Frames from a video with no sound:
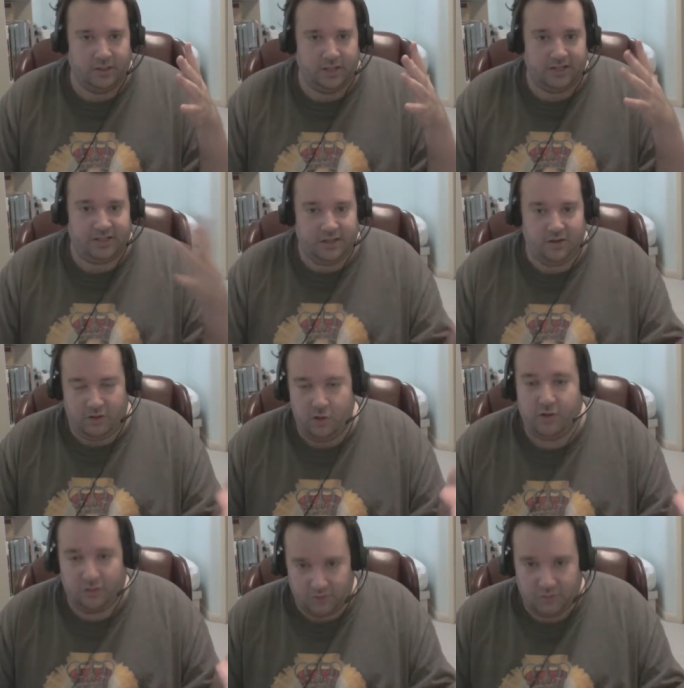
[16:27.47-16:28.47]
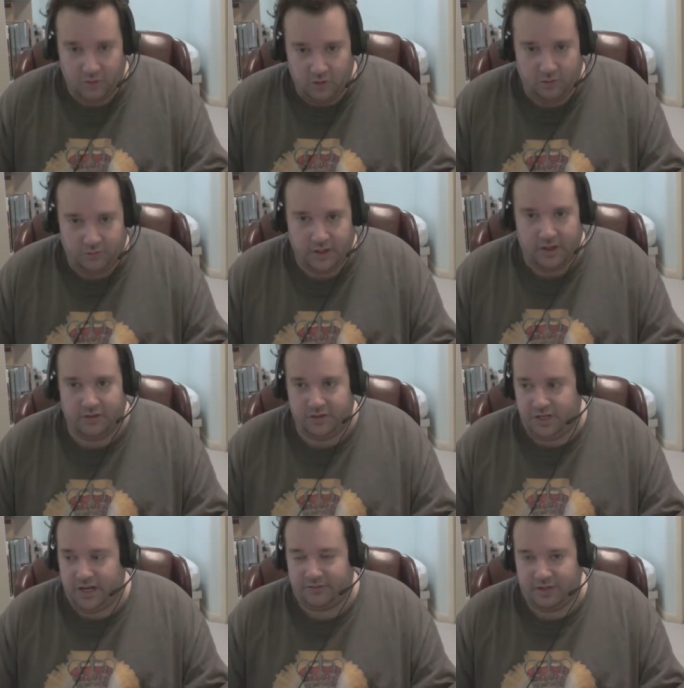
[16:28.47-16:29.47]
you can remove the
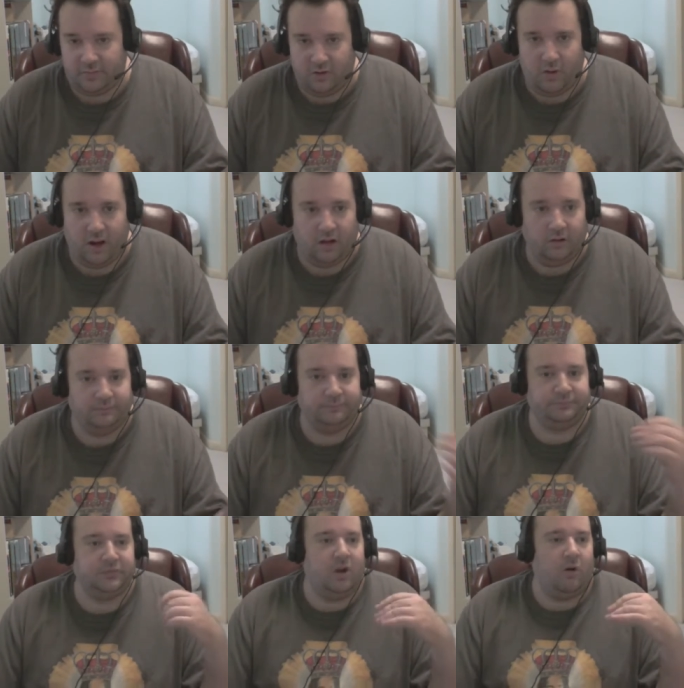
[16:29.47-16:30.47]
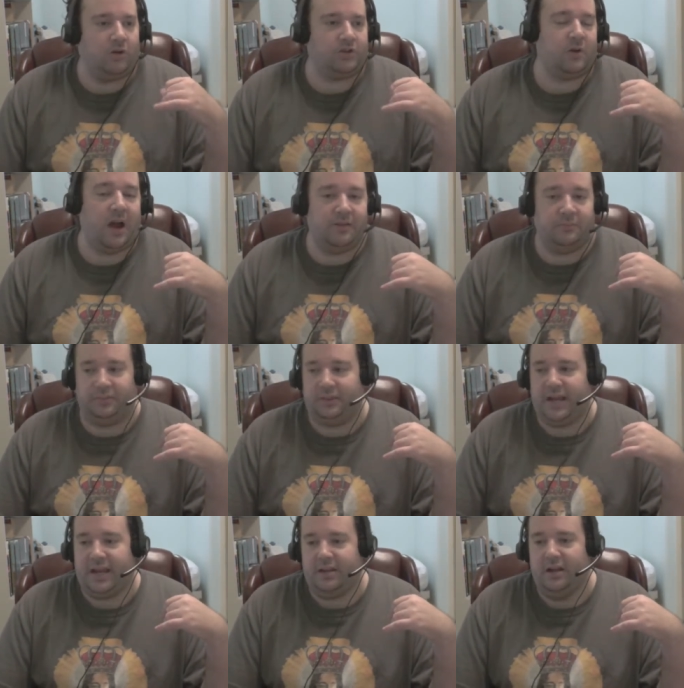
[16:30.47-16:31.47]
GFWL or try and
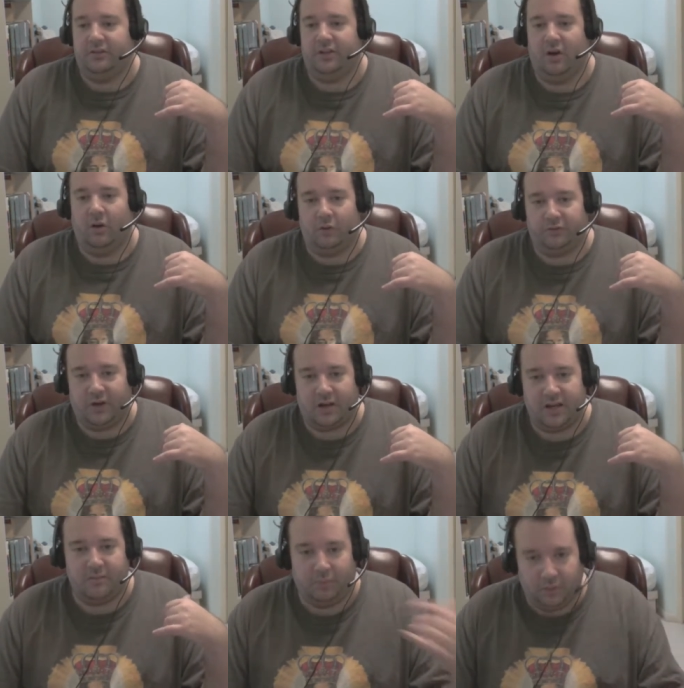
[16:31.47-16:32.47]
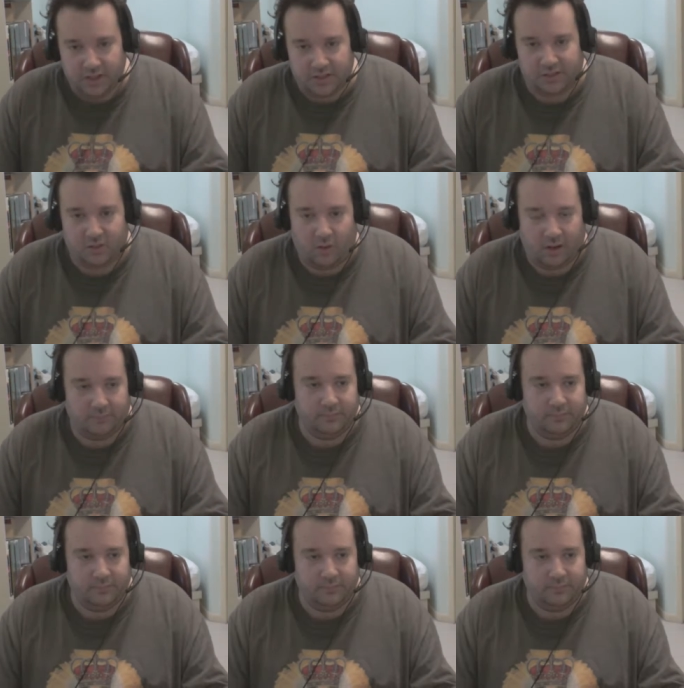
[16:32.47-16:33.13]
play the old fucking Bulletstorm.